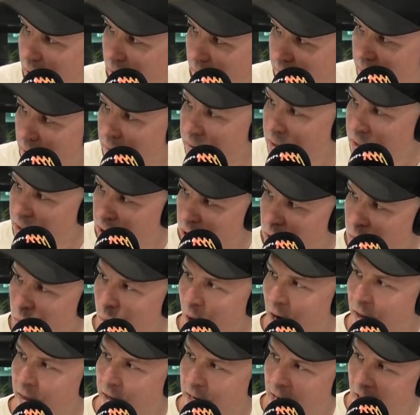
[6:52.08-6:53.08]
And then this is
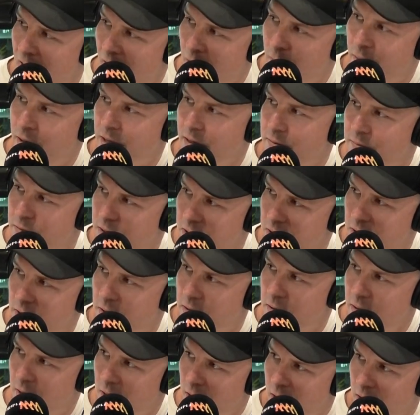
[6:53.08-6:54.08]
one of the narratives
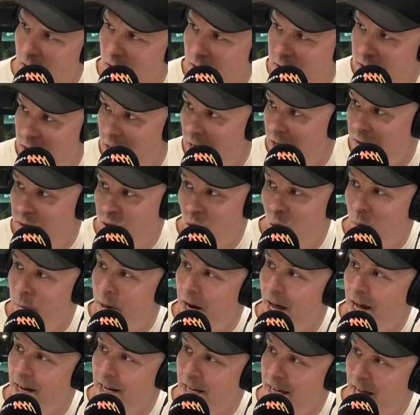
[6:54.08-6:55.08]
that is now
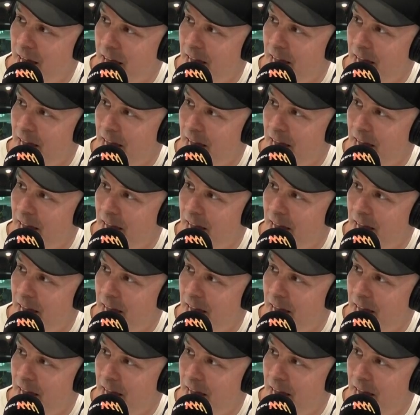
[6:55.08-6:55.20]
dominating